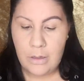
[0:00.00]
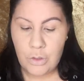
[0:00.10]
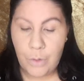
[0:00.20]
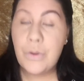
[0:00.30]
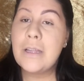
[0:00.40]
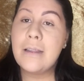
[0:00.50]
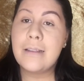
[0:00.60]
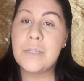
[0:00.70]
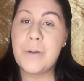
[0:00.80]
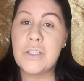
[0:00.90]
So I really like
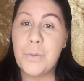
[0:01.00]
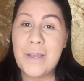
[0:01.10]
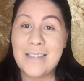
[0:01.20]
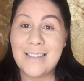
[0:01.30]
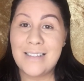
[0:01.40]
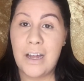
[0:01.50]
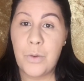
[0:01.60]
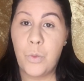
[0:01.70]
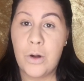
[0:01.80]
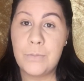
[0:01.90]
this pencil because it's not a
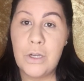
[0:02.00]
warm